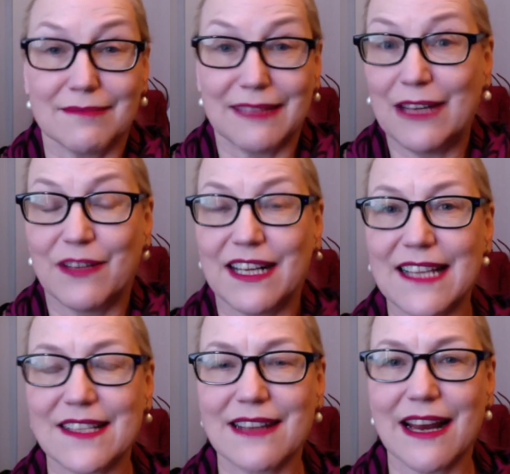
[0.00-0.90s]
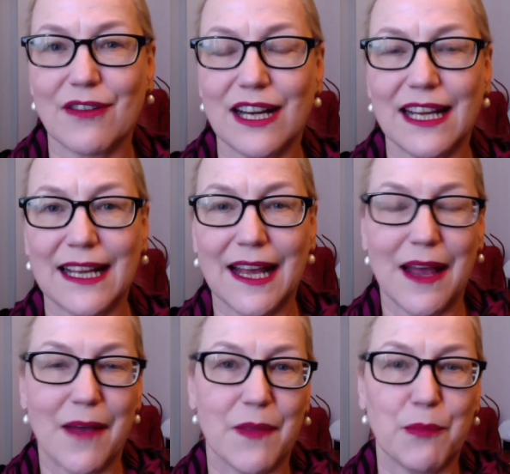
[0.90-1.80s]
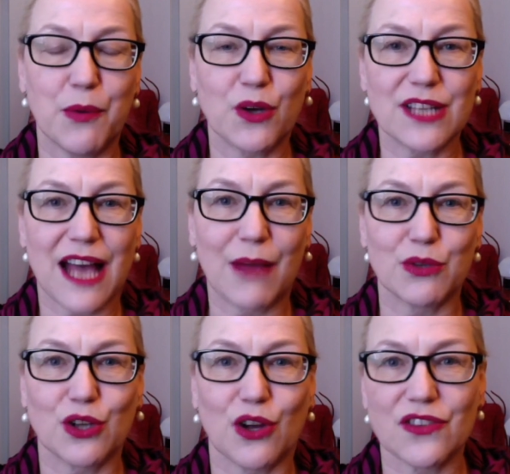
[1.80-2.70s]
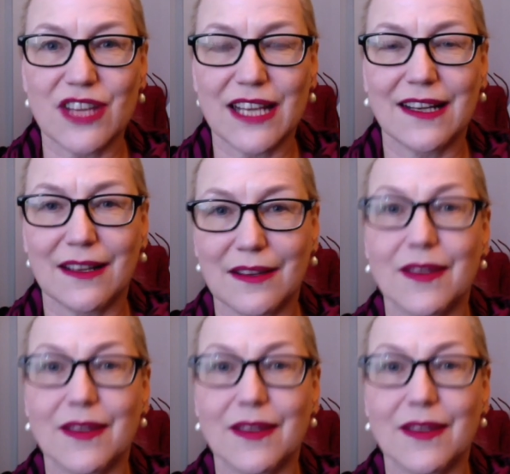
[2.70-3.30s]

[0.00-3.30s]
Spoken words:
even necessarily the books I would consider